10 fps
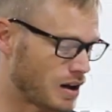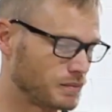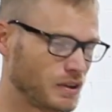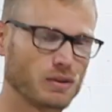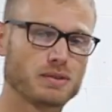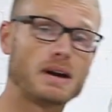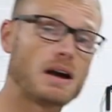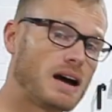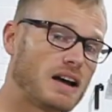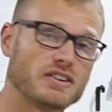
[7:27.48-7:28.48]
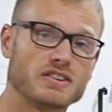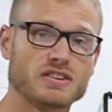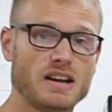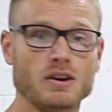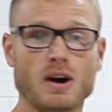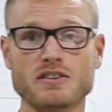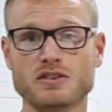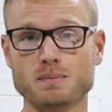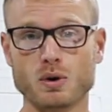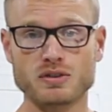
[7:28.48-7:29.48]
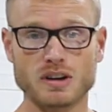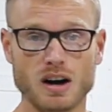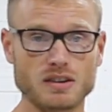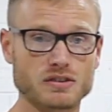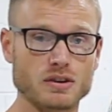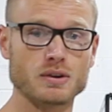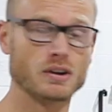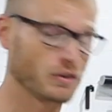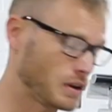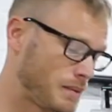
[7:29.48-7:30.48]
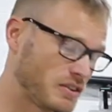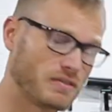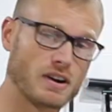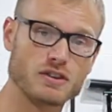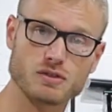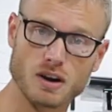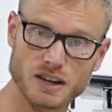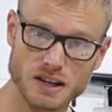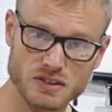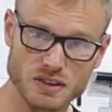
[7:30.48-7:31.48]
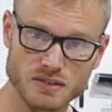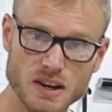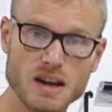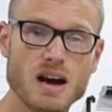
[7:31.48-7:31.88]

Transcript: You know, 3M has its pros and cons too. You know, 3M has a very strong adhesive.